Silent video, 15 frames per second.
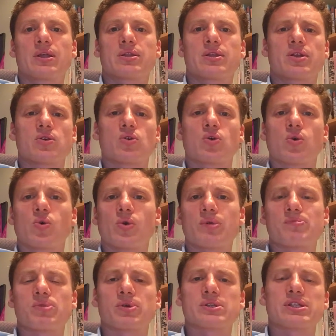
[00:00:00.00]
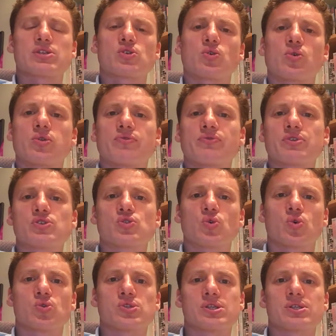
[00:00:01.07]
They're not called inputs, let's call them
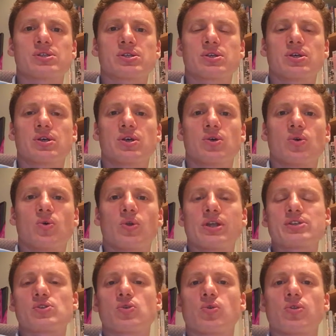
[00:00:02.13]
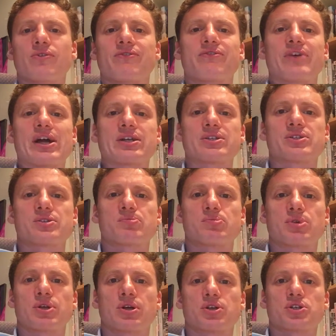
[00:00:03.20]
resources, or let's call them factors of
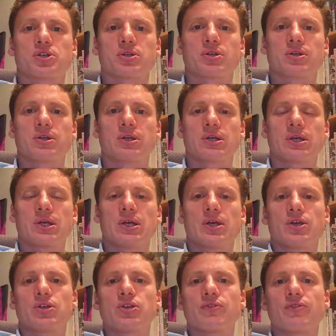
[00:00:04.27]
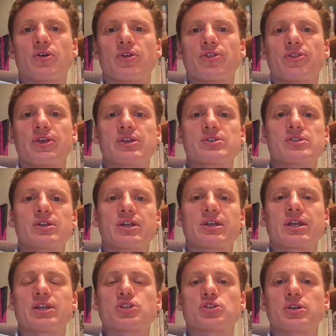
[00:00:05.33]
production. You've got things that are
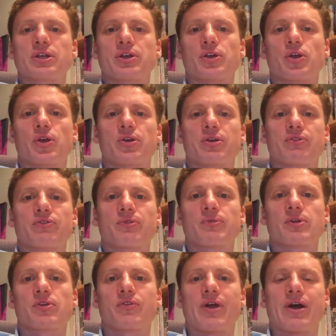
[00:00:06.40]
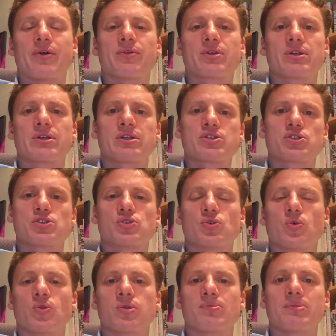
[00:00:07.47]
naturally occurring from the ground, let's just
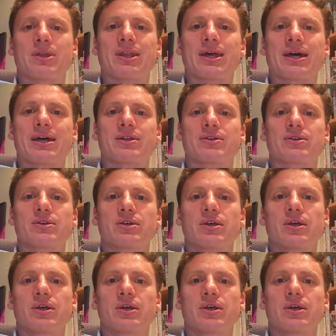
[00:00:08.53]
call them land.